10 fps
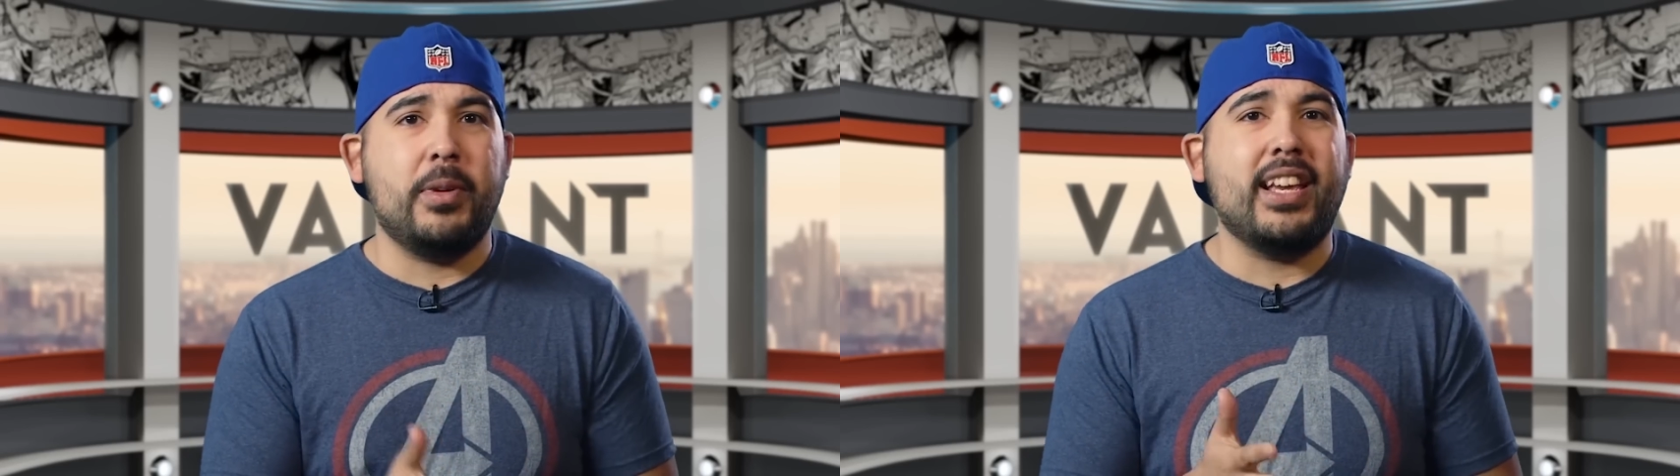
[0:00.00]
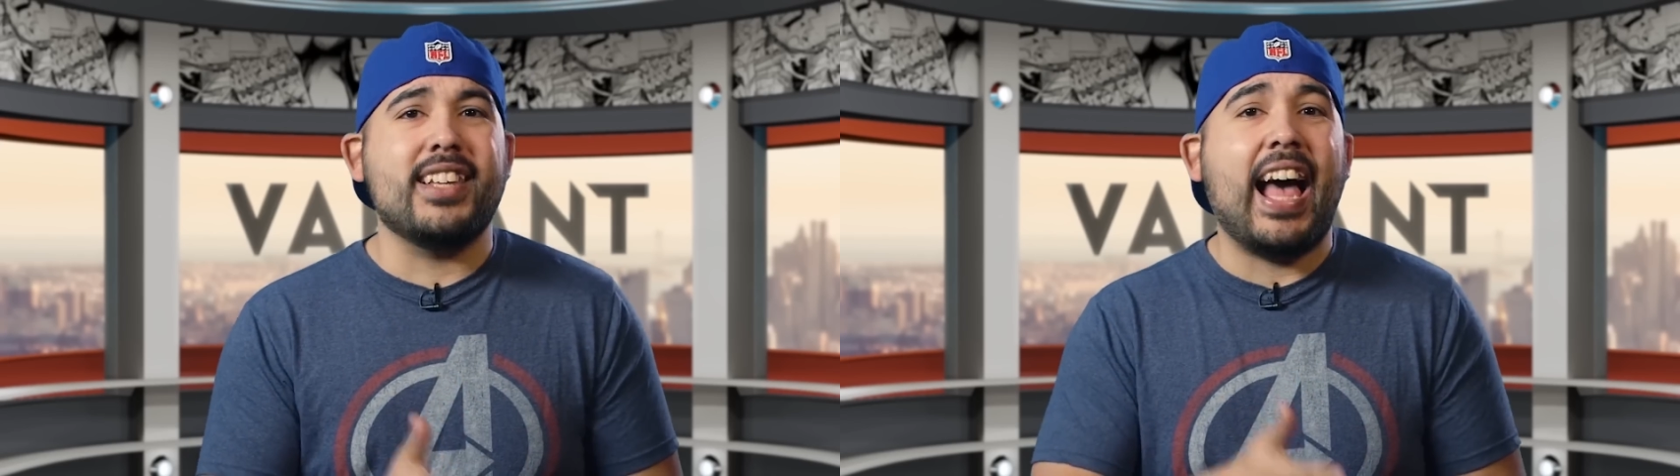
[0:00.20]

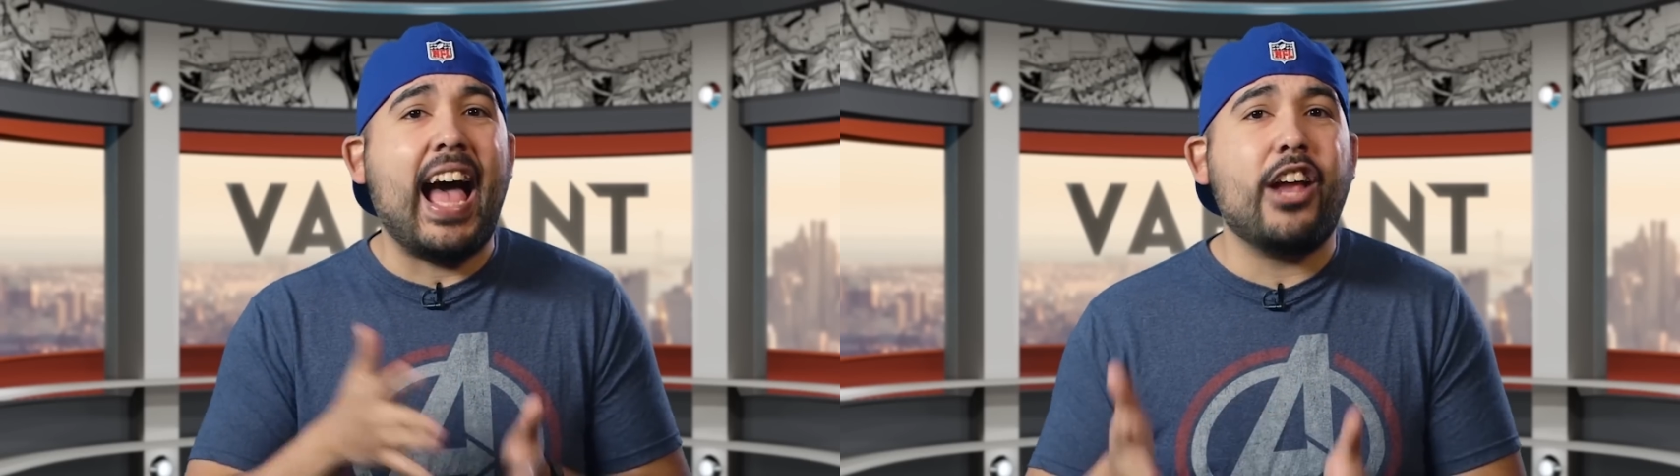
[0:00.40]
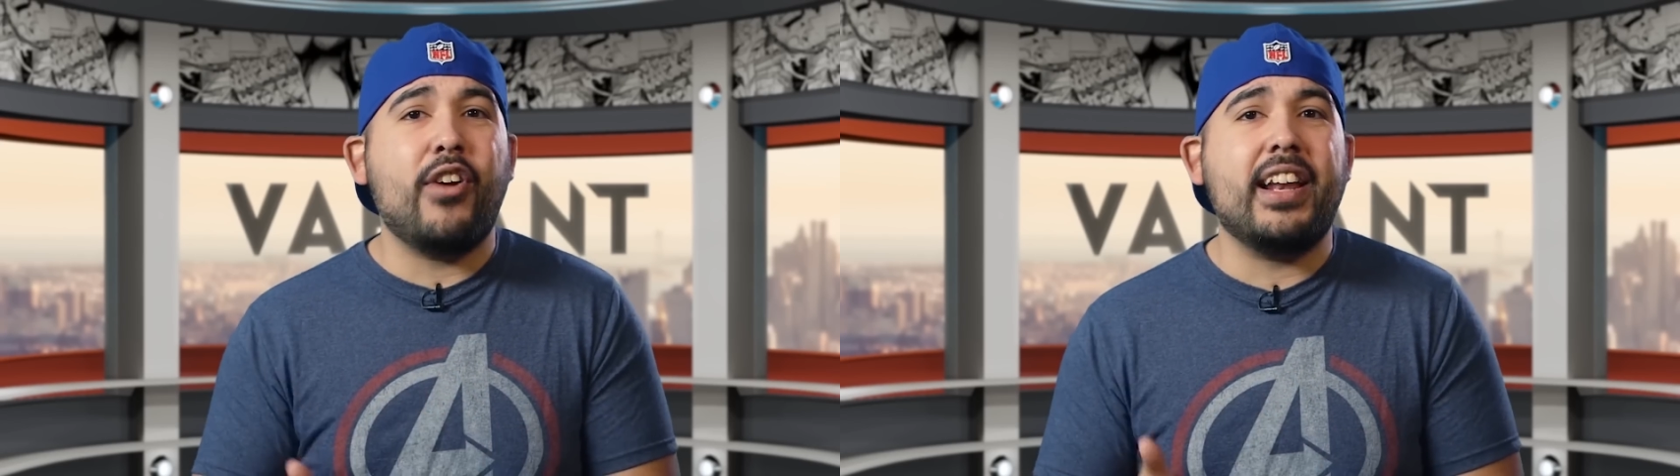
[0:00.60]
because
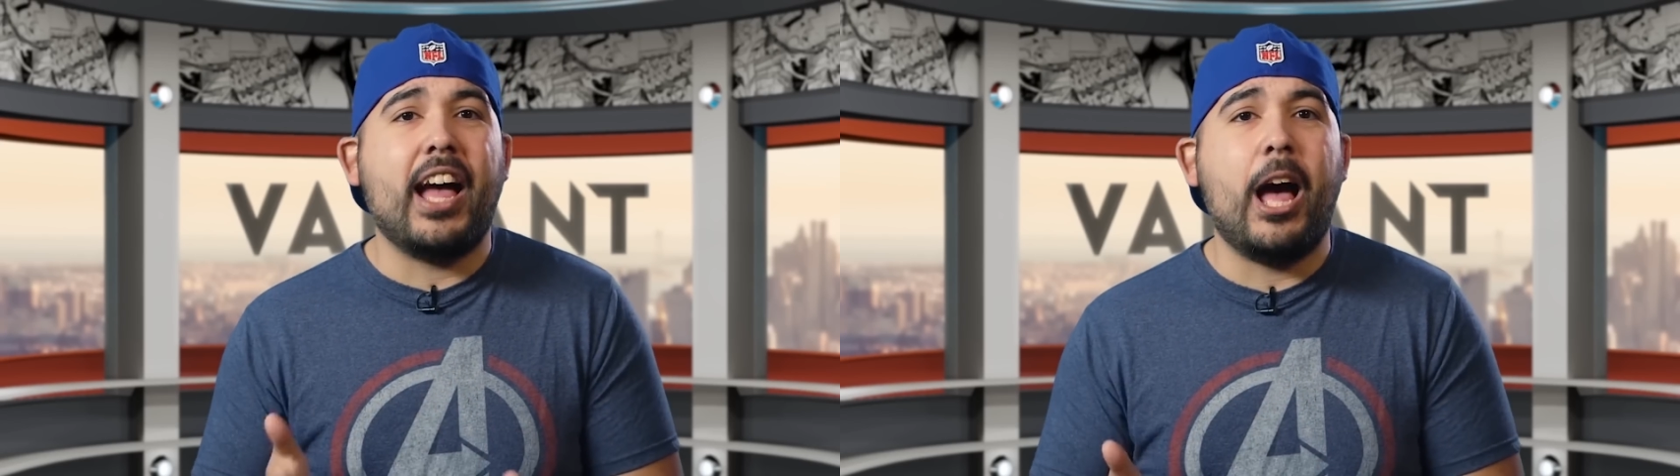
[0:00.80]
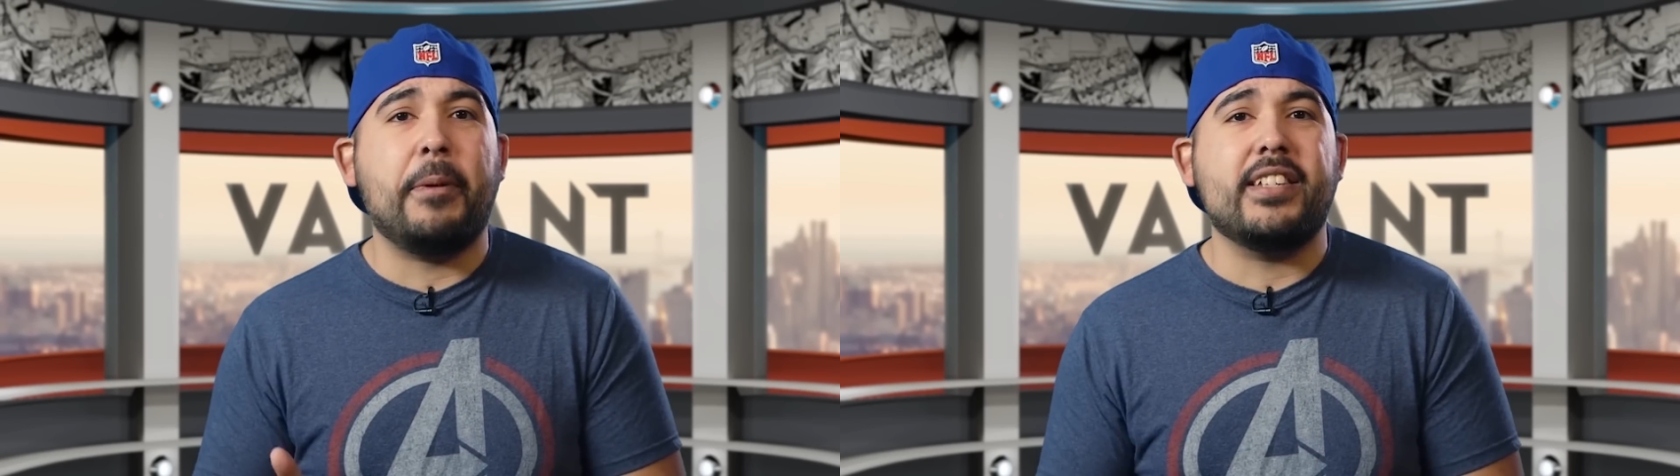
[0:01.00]
high grade
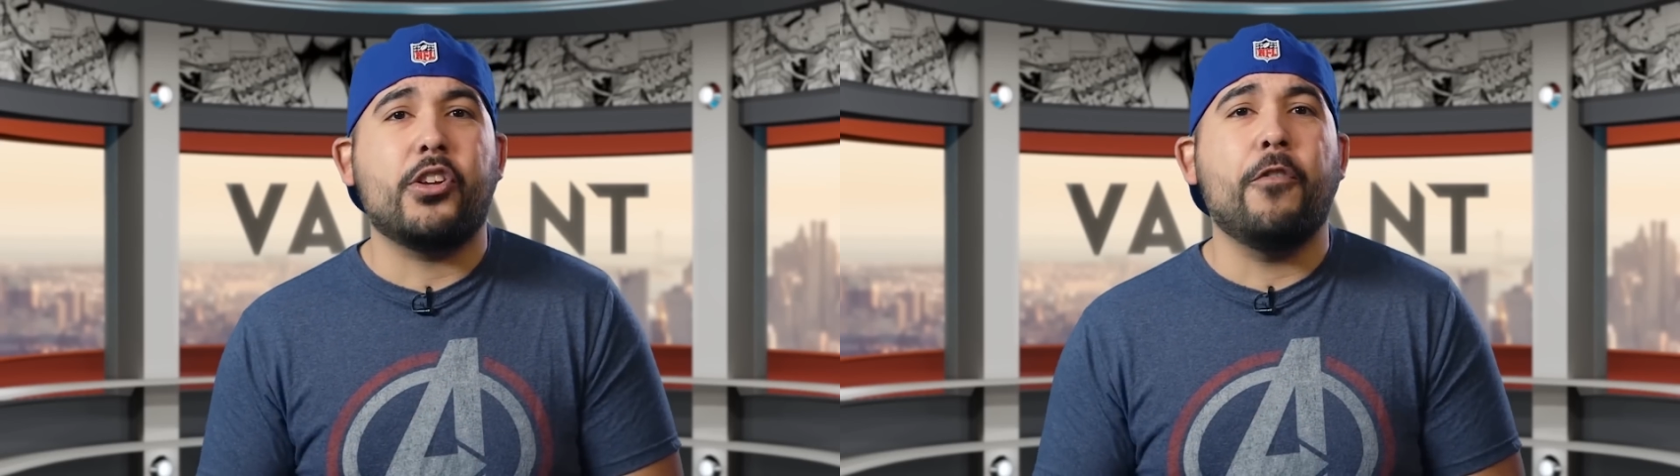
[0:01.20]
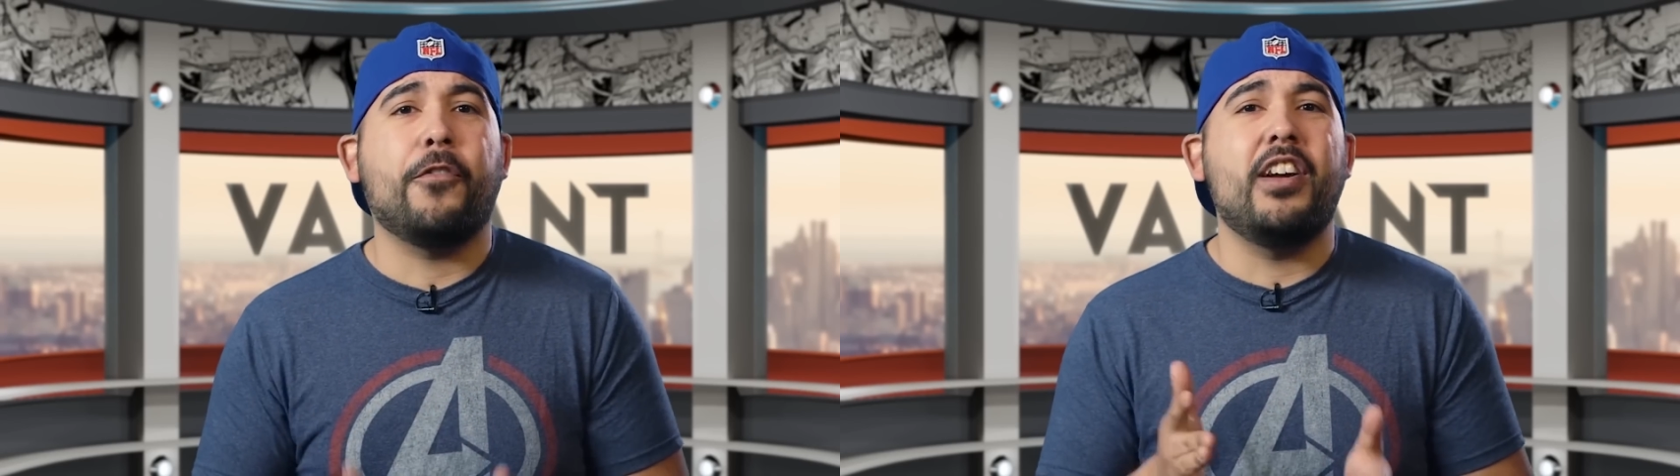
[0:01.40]
copies
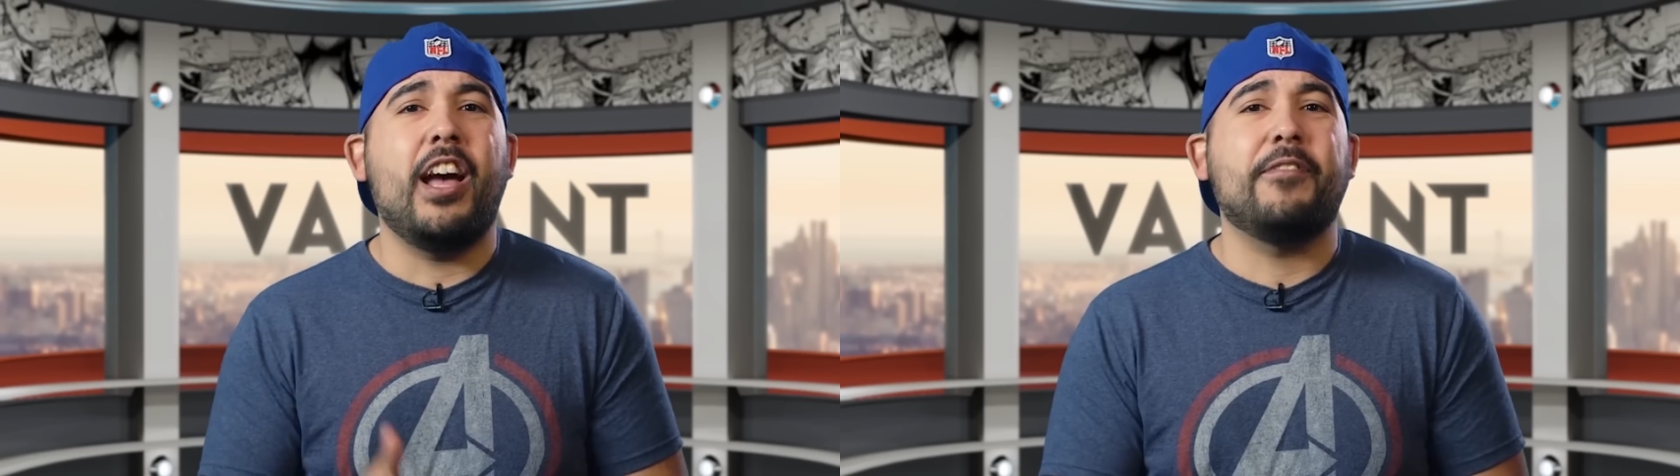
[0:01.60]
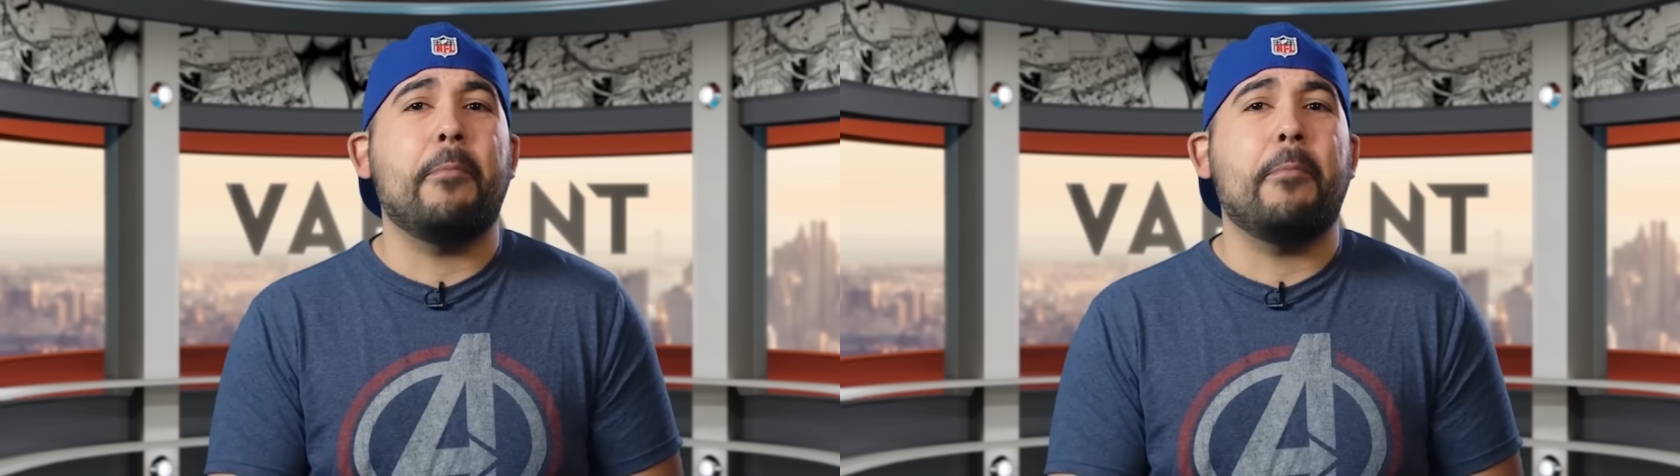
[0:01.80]
go for enough